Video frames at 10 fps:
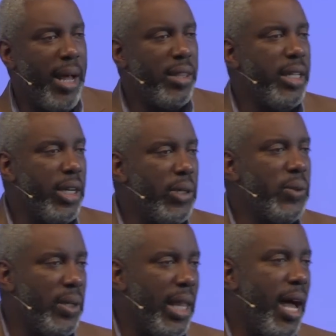about their
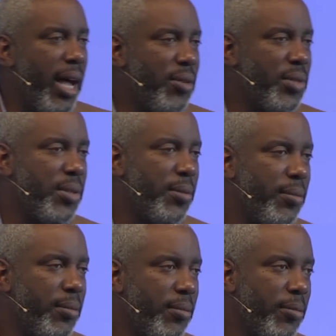own lives.
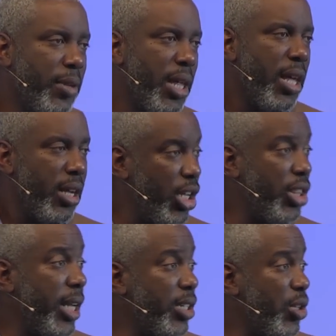
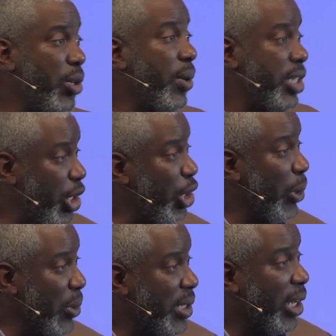Good thing to do is to
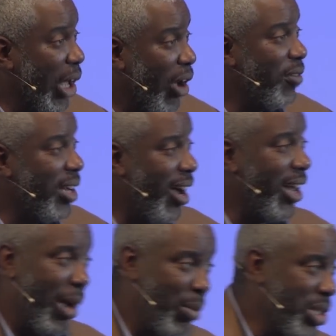use the law of God. Our